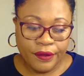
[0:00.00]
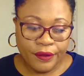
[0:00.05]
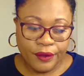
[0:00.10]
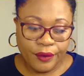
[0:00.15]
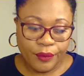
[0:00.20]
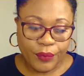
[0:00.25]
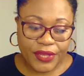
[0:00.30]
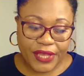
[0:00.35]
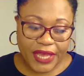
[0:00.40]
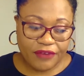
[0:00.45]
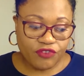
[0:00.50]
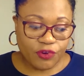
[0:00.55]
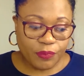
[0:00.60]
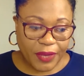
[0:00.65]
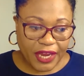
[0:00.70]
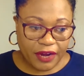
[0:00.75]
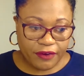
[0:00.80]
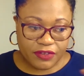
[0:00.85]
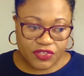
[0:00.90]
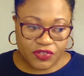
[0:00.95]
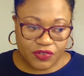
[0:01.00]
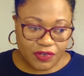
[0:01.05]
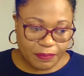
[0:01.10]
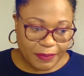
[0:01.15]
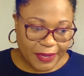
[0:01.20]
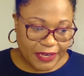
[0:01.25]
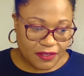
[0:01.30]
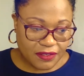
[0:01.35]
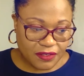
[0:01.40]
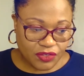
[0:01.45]
we have our parents on a
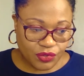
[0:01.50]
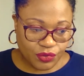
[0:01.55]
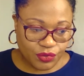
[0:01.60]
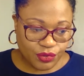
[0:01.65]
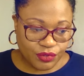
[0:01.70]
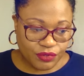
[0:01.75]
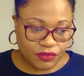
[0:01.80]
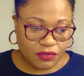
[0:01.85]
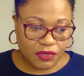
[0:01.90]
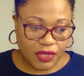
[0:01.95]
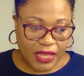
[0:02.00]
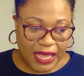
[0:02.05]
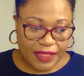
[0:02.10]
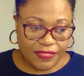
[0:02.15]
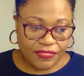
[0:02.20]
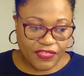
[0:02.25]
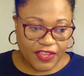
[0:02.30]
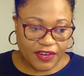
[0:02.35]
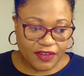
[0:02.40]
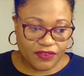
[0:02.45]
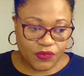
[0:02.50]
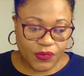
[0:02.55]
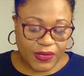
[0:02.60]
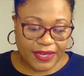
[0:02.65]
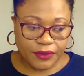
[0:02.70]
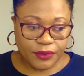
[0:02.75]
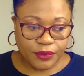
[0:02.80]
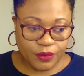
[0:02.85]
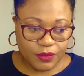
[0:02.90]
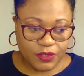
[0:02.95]
pedestal, and then as we
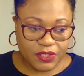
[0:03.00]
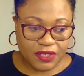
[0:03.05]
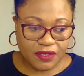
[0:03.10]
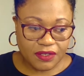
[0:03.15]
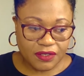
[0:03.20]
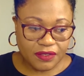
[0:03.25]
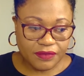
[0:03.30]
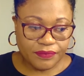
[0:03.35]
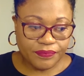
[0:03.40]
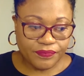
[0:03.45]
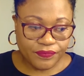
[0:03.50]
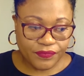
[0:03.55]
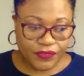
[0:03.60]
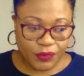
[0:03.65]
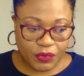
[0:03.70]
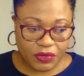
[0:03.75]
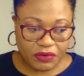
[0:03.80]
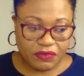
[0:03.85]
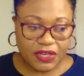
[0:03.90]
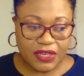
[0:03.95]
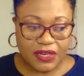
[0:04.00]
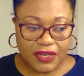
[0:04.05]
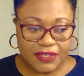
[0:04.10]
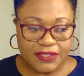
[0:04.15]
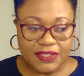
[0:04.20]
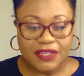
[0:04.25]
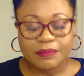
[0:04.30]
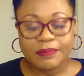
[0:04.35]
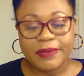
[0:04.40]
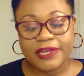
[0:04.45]
get older, we realize
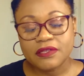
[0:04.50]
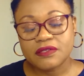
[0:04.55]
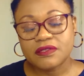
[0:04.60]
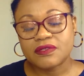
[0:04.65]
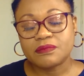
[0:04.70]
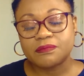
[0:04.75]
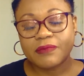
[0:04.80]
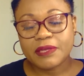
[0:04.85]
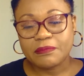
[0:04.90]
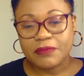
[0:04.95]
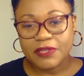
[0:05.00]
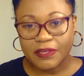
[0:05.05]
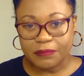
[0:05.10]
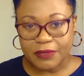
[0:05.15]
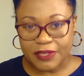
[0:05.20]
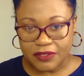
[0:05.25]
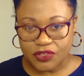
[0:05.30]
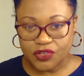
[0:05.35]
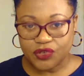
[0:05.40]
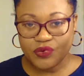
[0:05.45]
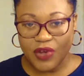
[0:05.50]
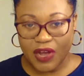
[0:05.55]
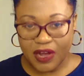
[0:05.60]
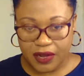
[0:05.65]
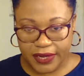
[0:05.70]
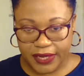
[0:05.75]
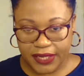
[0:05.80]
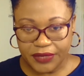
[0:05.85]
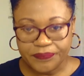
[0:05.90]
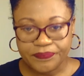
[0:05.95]
that the pedestal might be a bit too
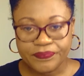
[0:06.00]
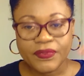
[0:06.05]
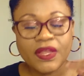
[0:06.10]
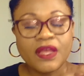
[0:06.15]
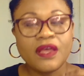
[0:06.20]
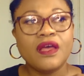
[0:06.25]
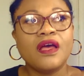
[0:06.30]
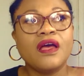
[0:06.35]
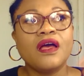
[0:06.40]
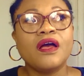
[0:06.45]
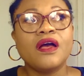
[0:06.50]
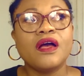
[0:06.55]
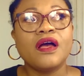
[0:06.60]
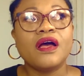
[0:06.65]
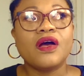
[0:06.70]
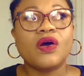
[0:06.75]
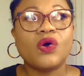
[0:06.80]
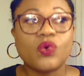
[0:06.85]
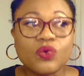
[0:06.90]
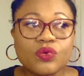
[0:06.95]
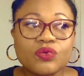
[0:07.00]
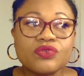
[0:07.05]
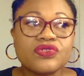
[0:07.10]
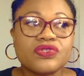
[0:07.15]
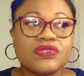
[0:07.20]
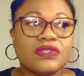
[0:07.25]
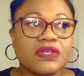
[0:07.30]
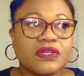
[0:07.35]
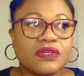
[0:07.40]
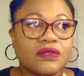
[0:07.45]
high.
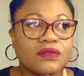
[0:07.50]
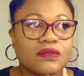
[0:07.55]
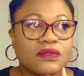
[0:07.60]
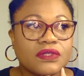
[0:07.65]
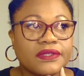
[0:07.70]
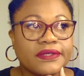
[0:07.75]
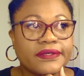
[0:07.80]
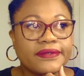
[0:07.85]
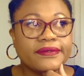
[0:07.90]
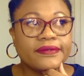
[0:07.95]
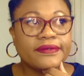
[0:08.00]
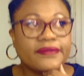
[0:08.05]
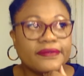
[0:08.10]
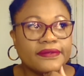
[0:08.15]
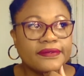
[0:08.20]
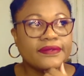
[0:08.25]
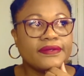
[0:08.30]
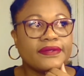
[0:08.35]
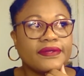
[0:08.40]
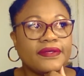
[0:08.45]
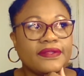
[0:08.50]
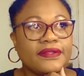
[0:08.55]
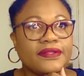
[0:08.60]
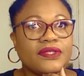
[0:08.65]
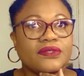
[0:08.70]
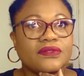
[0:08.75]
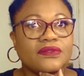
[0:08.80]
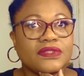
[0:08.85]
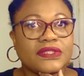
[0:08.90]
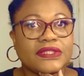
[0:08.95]
Also, in
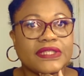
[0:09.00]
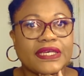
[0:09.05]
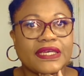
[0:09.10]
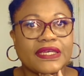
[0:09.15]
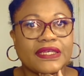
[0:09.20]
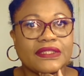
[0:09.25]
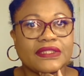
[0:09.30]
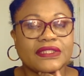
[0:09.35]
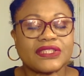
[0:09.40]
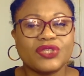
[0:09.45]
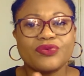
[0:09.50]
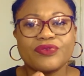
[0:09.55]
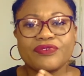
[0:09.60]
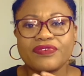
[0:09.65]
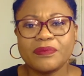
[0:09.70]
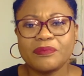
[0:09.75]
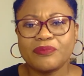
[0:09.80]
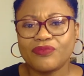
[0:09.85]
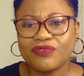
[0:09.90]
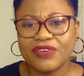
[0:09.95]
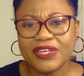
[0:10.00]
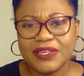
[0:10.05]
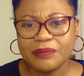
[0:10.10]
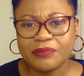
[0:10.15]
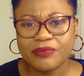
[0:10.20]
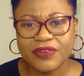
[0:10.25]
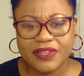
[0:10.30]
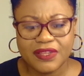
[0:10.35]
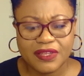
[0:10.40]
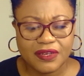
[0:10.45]
those days, sorry if I'm really
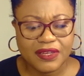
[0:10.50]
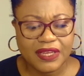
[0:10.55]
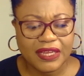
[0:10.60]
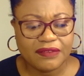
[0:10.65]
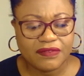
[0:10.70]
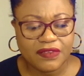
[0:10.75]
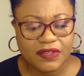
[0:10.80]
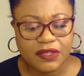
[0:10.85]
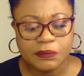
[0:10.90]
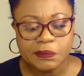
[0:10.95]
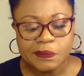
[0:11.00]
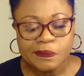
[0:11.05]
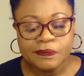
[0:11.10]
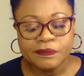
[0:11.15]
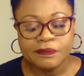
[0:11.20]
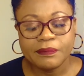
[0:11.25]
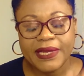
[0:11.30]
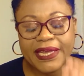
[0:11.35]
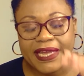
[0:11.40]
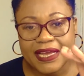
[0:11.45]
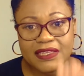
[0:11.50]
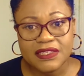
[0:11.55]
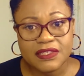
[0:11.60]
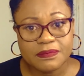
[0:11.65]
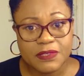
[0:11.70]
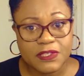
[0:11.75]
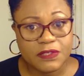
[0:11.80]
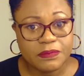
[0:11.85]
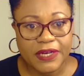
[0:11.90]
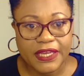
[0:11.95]
breathing heavy, my
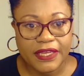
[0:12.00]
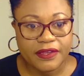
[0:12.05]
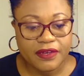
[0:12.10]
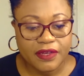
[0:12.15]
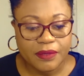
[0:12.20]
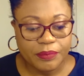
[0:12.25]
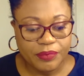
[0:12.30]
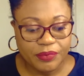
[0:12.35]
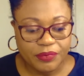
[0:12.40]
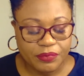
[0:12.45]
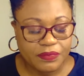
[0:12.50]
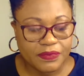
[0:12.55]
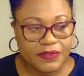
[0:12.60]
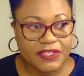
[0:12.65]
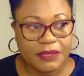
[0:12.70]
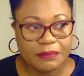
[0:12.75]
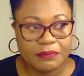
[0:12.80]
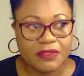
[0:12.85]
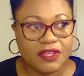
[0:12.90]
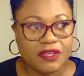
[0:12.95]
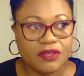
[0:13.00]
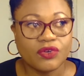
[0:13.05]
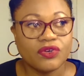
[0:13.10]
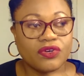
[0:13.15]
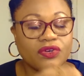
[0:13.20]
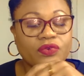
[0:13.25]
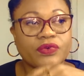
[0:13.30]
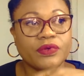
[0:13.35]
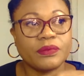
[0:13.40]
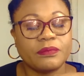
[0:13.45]
asthma is playing up something
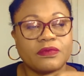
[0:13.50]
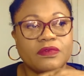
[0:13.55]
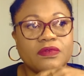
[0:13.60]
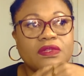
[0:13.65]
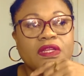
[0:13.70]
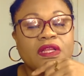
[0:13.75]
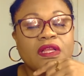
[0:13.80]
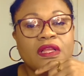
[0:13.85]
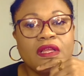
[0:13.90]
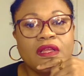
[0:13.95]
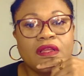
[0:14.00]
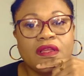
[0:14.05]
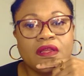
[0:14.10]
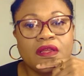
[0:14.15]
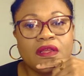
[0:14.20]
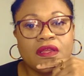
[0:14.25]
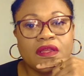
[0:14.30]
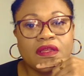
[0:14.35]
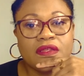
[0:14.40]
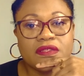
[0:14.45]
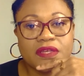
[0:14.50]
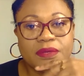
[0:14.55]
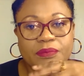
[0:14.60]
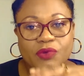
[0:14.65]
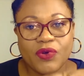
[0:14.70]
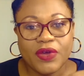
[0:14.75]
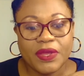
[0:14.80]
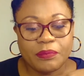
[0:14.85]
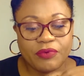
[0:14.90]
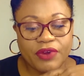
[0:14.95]
horrible, so I'm
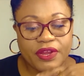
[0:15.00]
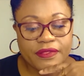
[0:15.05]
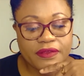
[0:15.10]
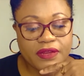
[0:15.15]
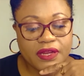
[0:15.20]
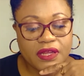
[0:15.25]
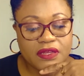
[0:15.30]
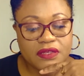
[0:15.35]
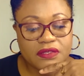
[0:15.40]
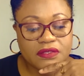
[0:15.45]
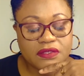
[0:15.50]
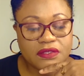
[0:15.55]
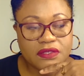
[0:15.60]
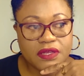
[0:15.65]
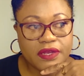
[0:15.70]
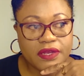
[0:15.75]
quite breathless.